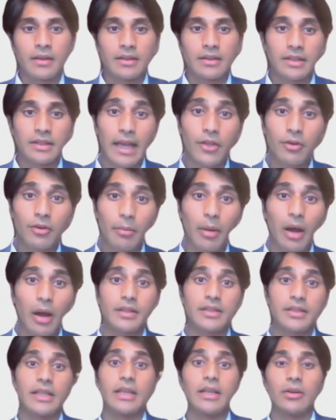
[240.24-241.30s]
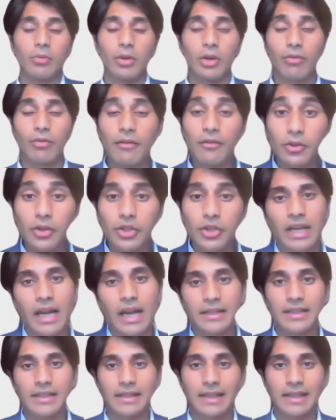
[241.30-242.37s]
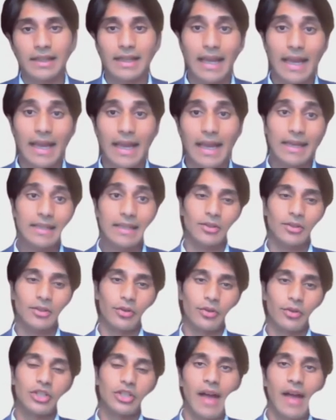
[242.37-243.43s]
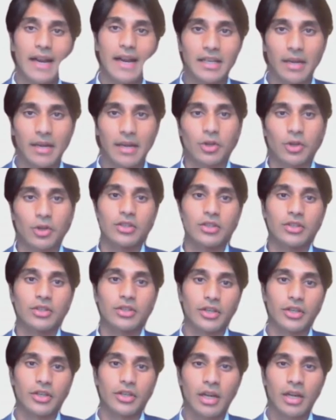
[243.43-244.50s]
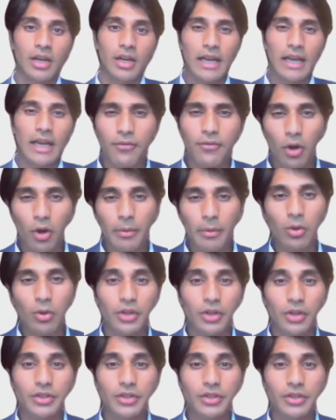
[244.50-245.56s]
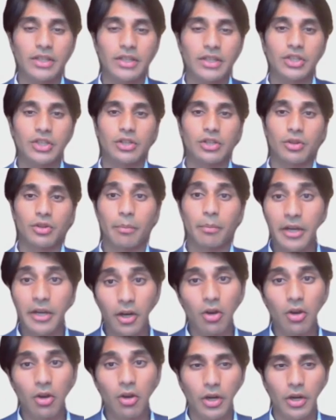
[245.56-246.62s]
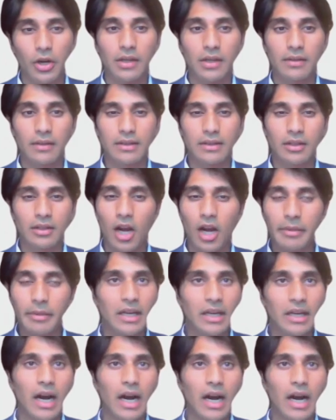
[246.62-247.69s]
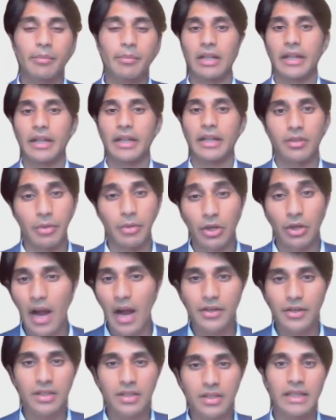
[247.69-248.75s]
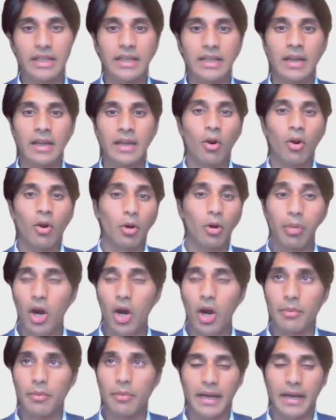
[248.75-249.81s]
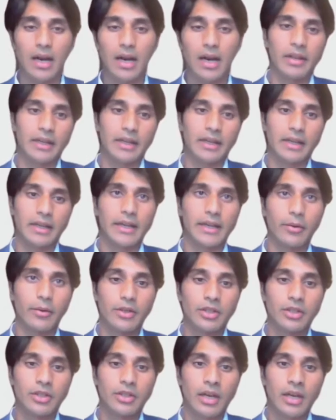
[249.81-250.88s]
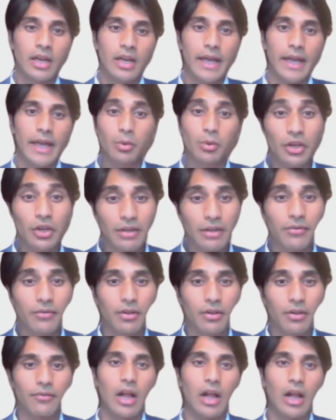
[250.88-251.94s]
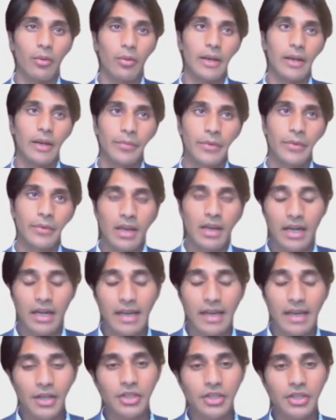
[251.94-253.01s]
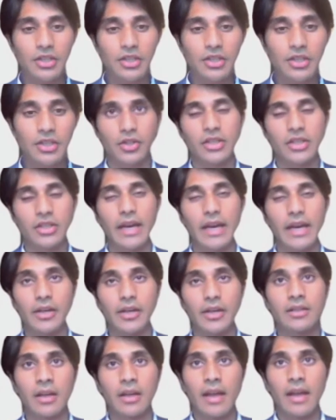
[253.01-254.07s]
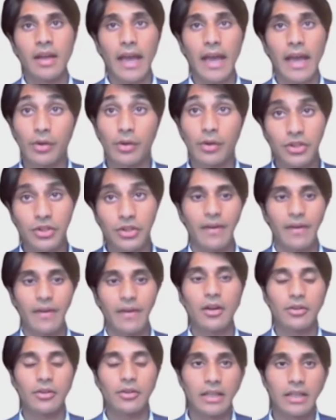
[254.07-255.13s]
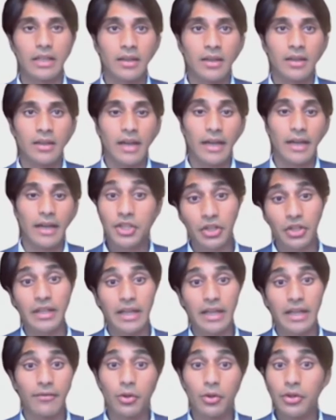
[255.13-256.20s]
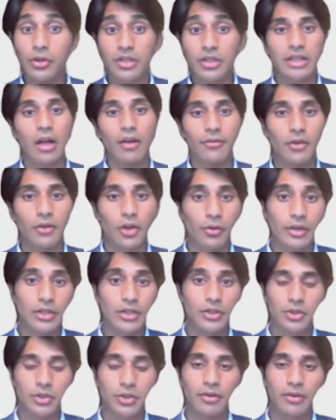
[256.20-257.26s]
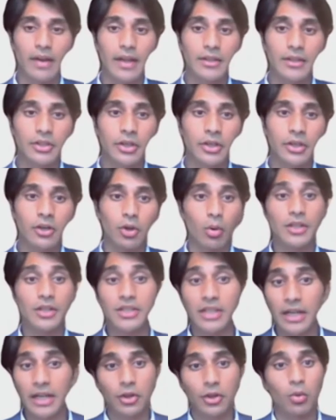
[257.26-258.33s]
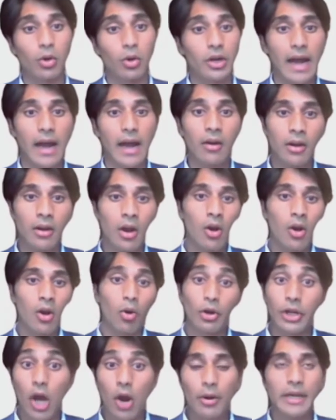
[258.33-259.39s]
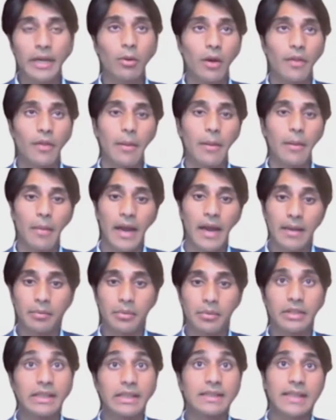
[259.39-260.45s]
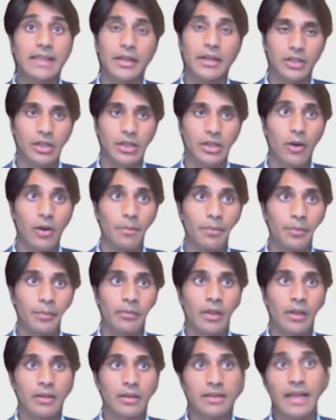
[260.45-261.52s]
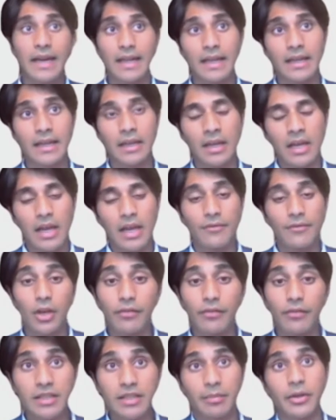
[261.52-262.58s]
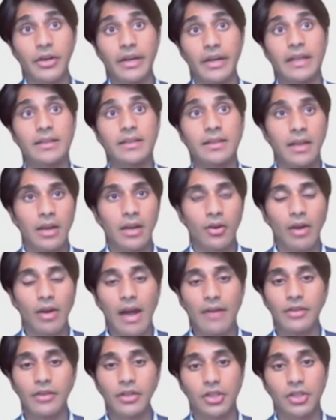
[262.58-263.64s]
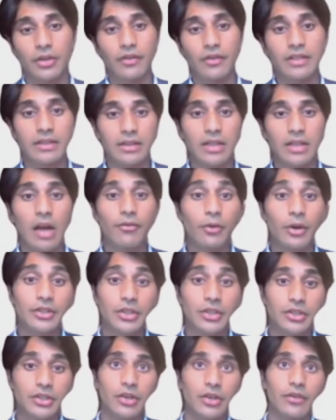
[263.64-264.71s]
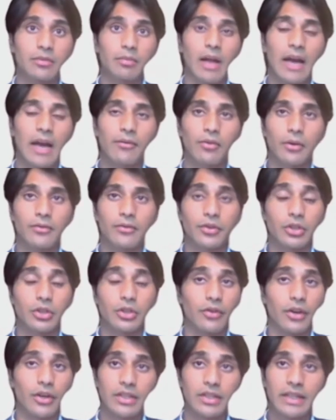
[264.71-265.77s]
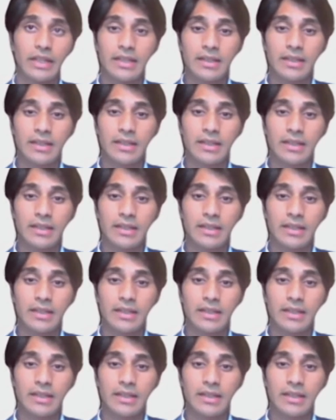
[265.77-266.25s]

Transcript: Together at Polici, we're revolutionizing the cadence and reach of academic research, informing the world's decisions with empirical work that has long been caught up in layers of bureaucracy or barred by complex language. And so we're looking for the following: connections to research centers and research faculty. Additionally, if you yourself are a research professor who wants to get the word out or know anyone that might, please send us a note. Second, if you have experience crafting software as a service platforms for universities,